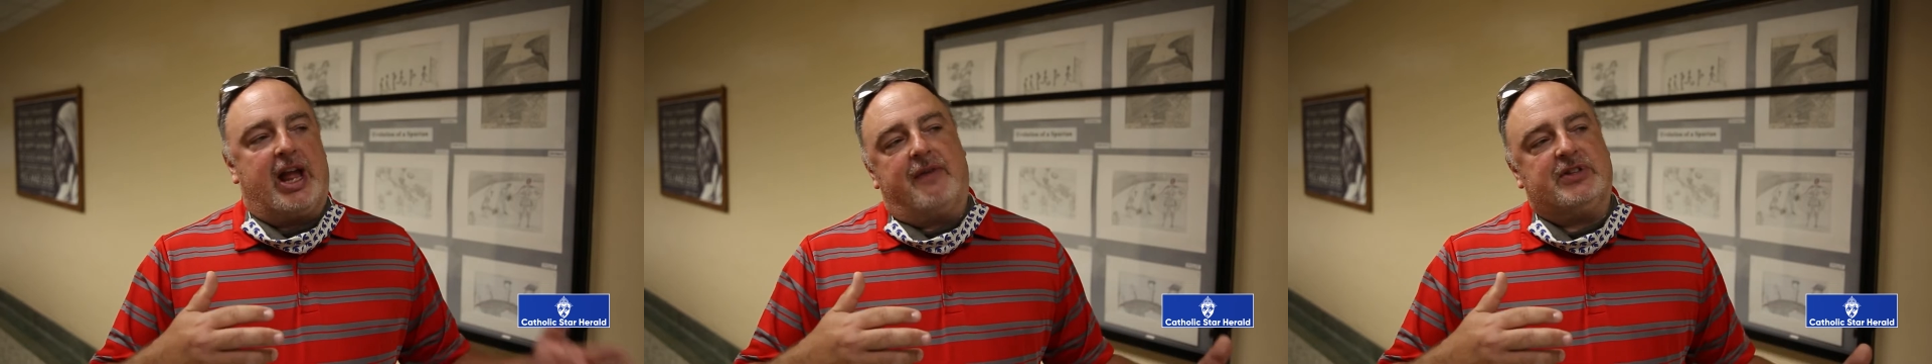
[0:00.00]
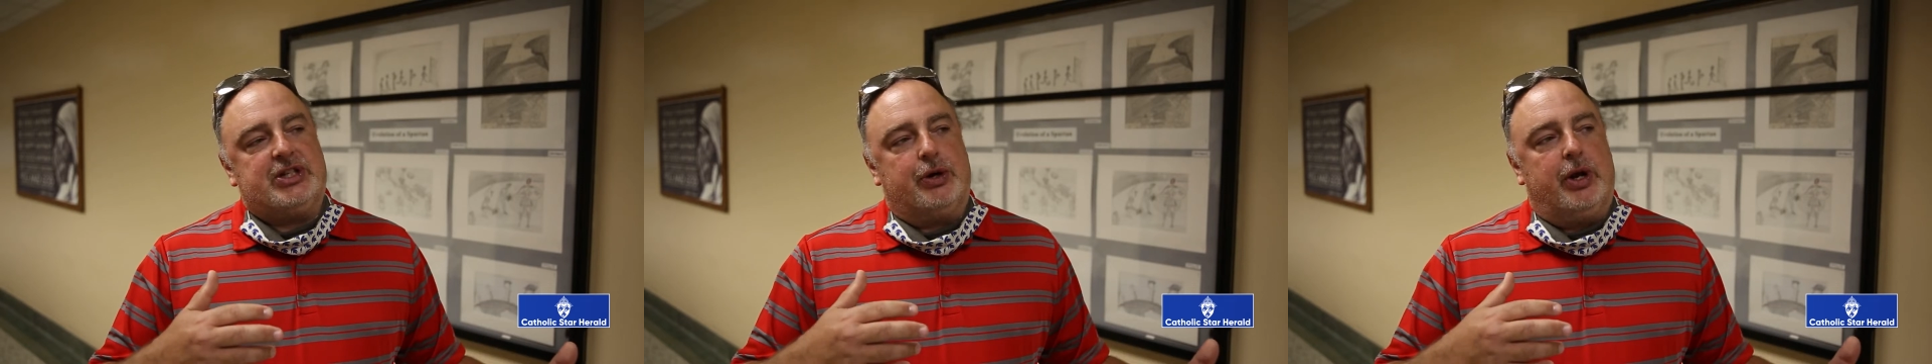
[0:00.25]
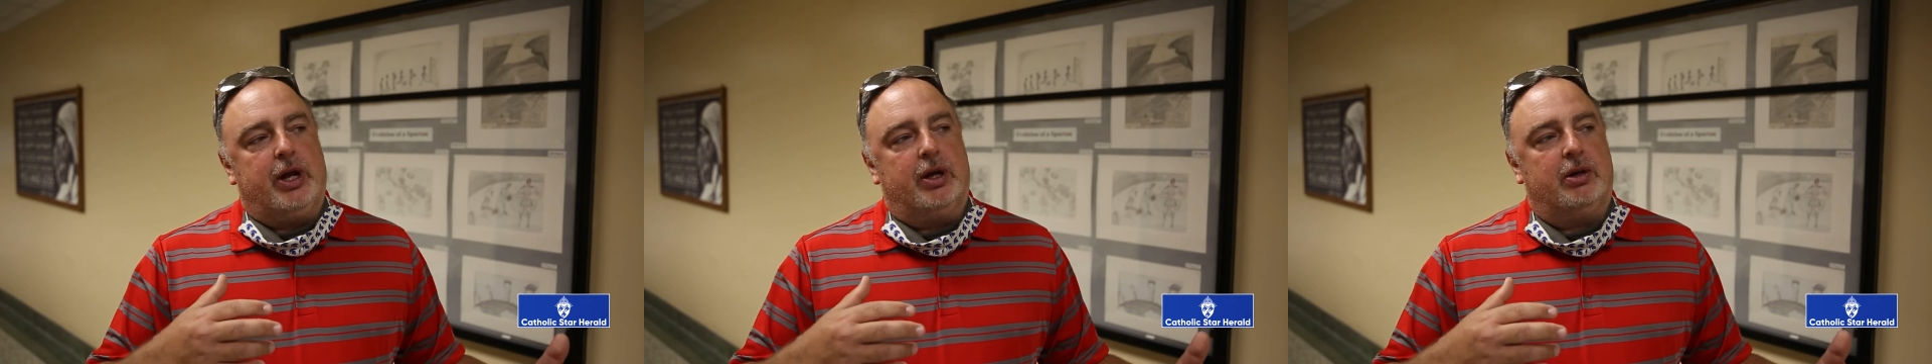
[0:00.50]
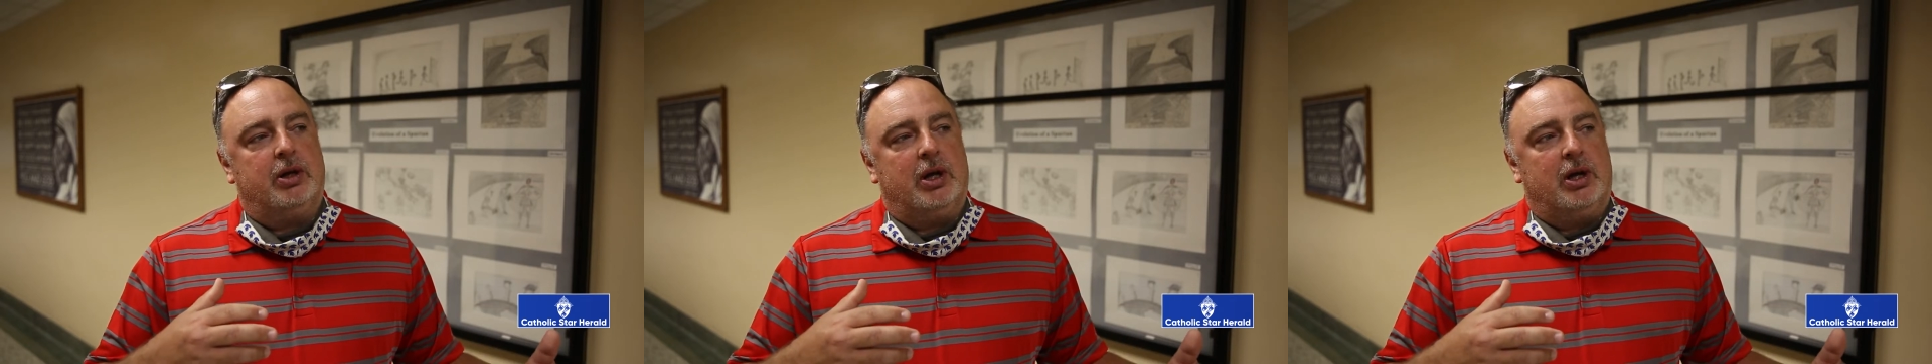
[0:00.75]

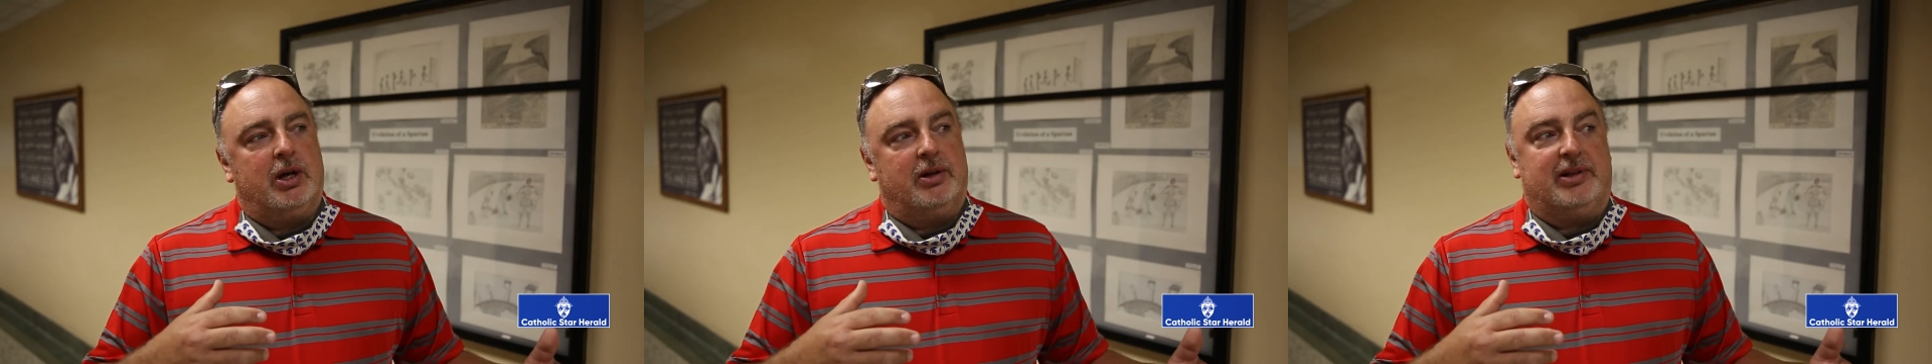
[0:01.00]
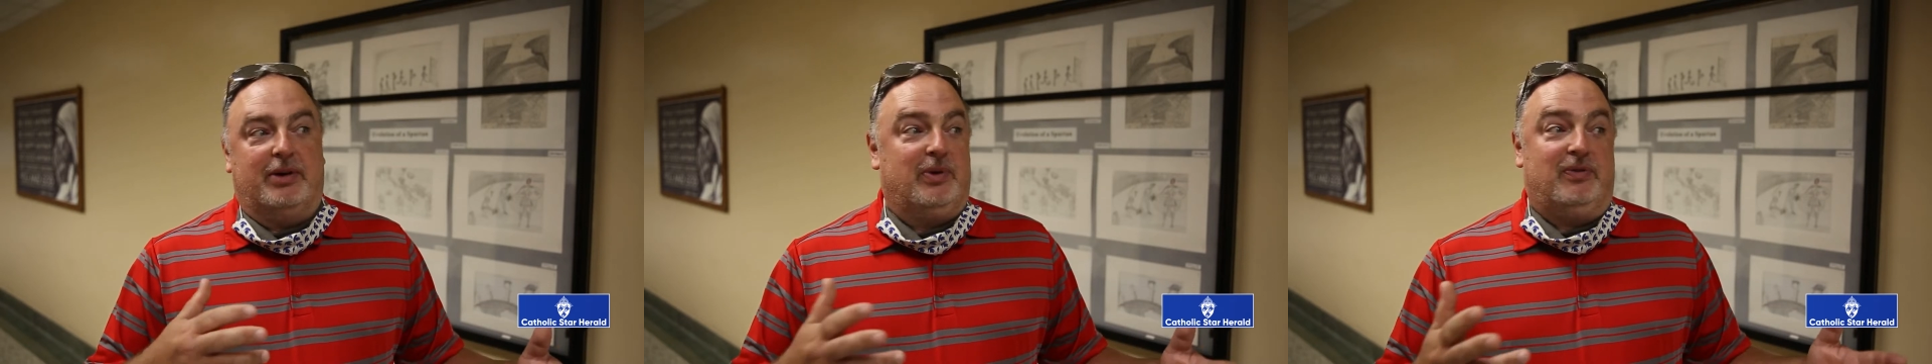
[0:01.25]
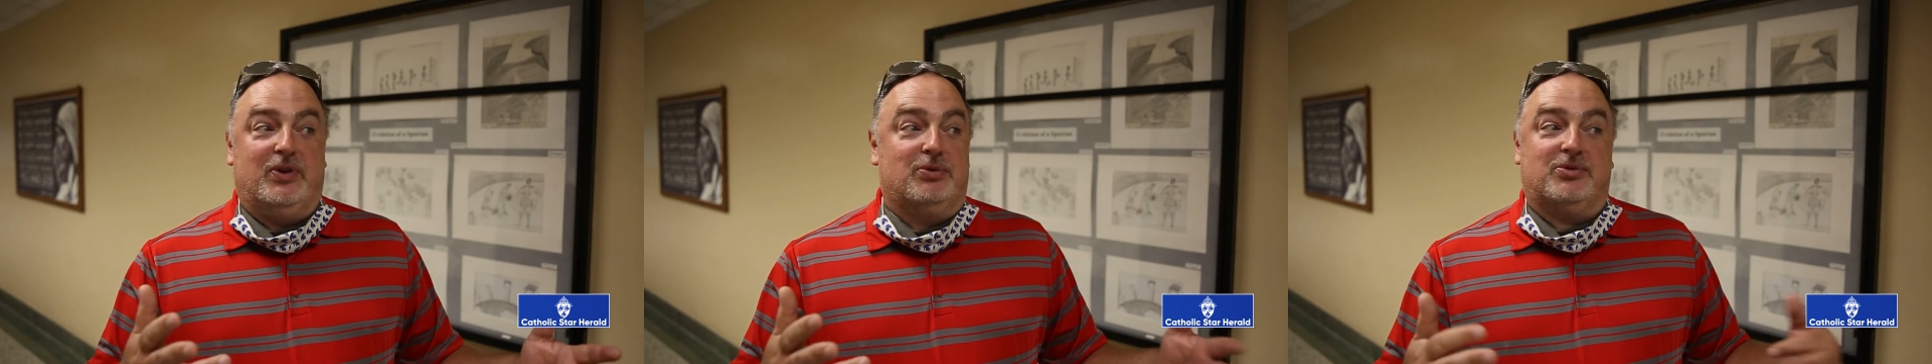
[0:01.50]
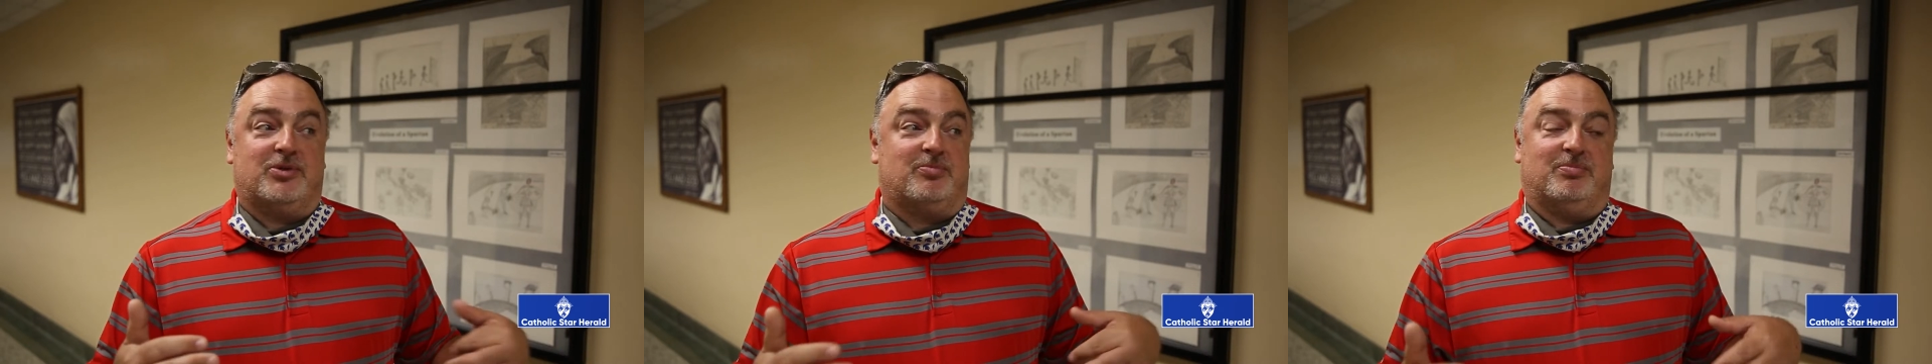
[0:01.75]
cafeteria that we've
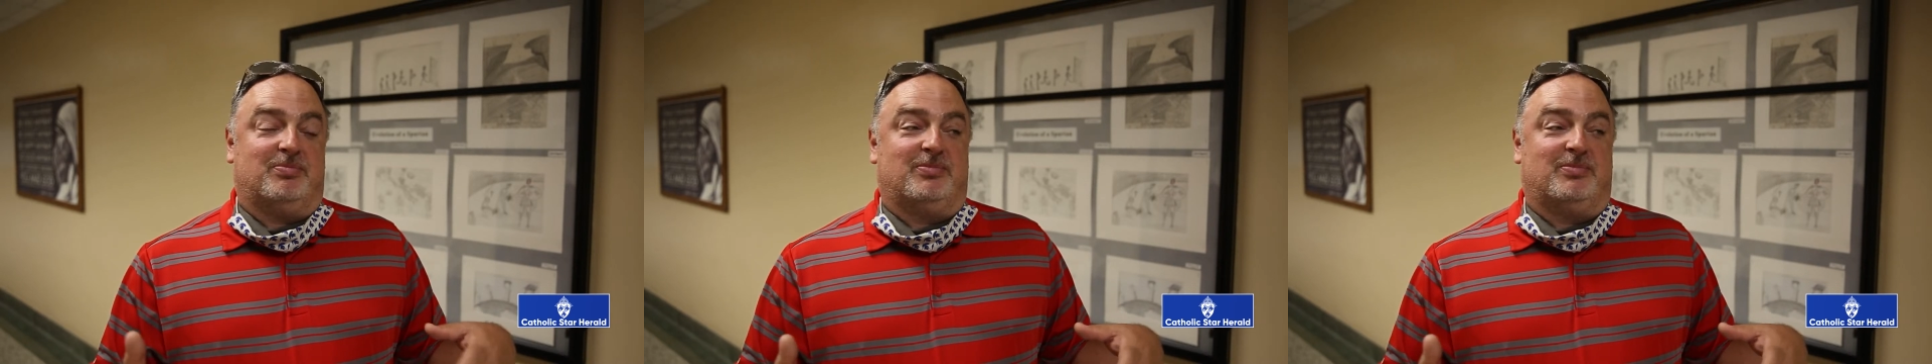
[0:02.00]
used